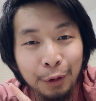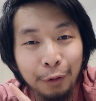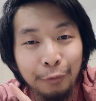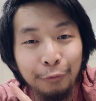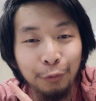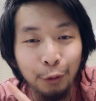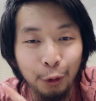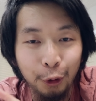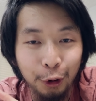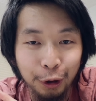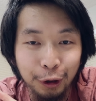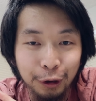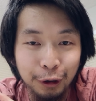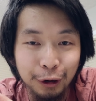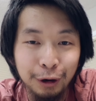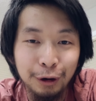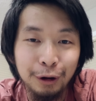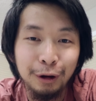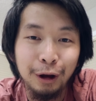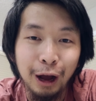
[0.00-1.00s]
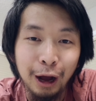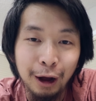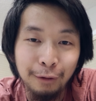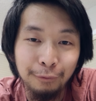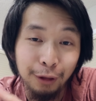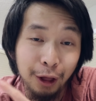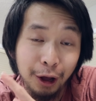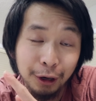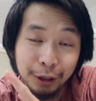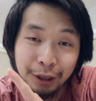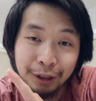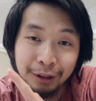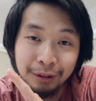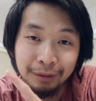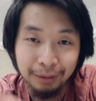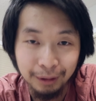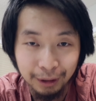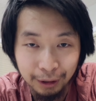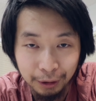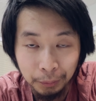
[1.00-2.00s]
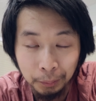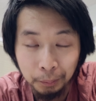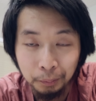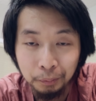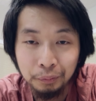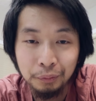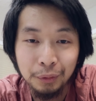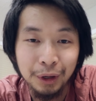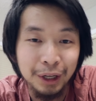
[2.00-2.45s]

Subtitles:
for vlogging.